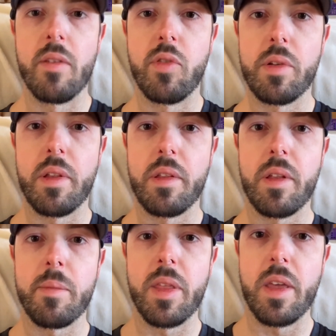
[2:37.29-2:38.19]
versus
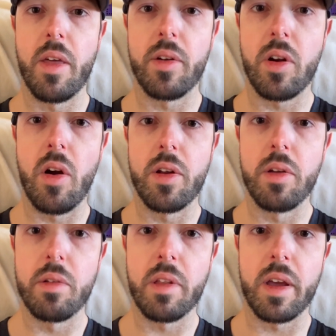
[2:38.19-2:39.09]
some of the other
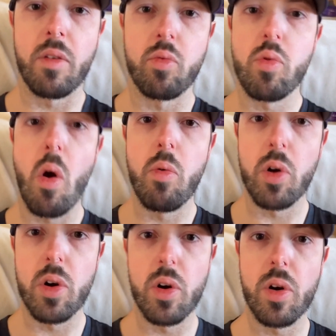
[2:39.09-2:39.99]
cardios like a
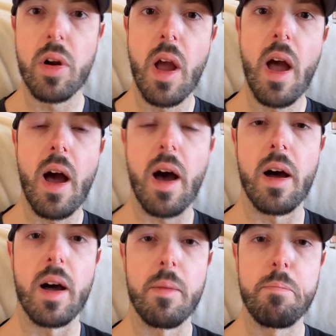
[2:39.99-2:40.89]
rower,
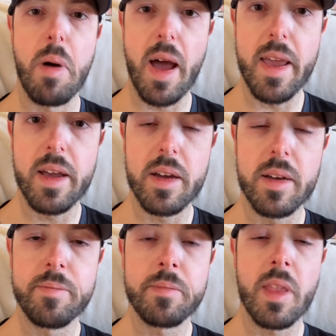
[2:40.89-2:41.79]
a bike,
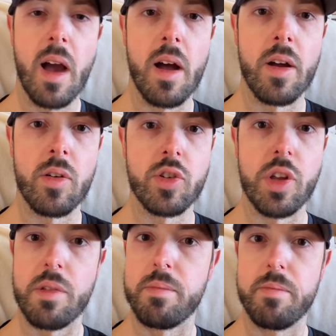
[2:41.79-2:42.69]
or
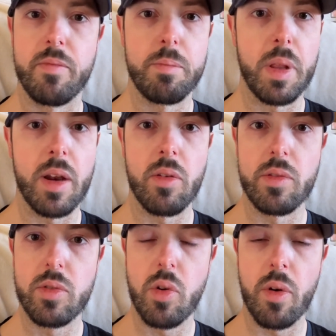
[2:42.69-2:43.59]
just plain old
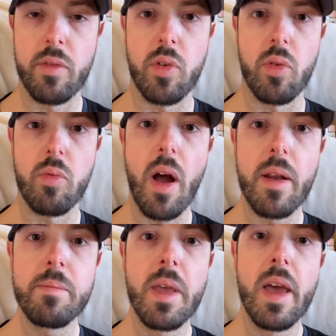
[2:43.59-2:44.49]
going for a
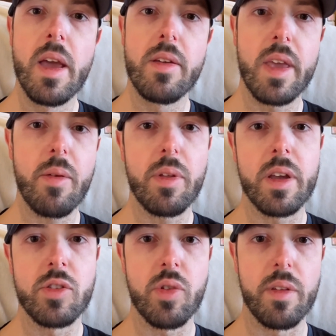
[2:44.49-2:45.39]
run. You can't really
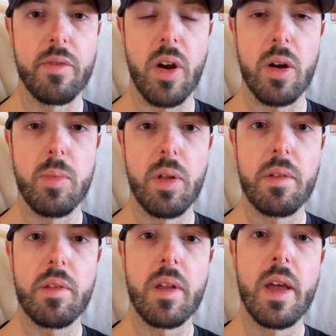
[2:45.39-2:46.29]
control the
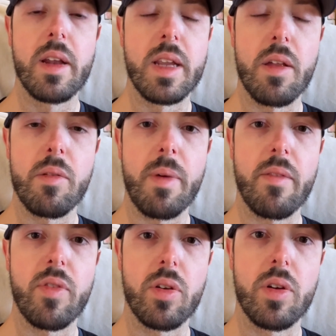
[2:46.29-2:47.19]
variables. Days you might
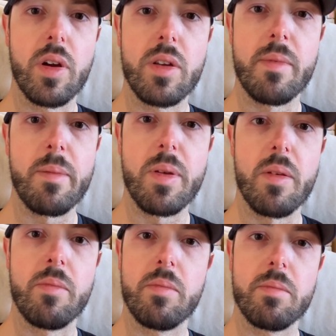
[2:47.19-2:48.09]
feel good, you might
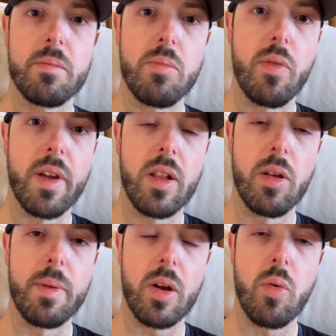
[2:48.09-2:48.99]
be moving a little
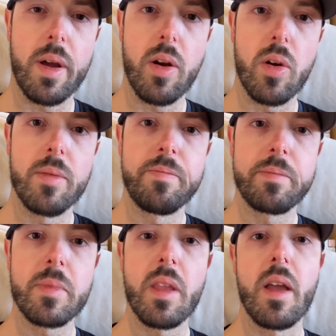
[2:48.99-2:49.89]
bit quicker.
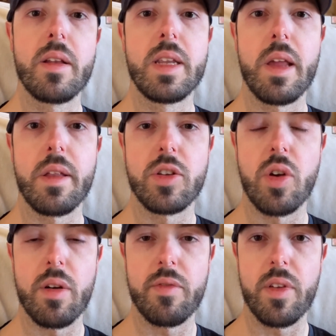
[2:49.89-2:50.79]
Days that you
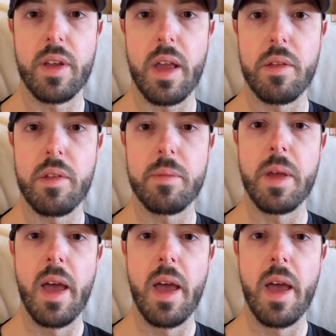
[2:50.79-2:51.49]
aren't feeling as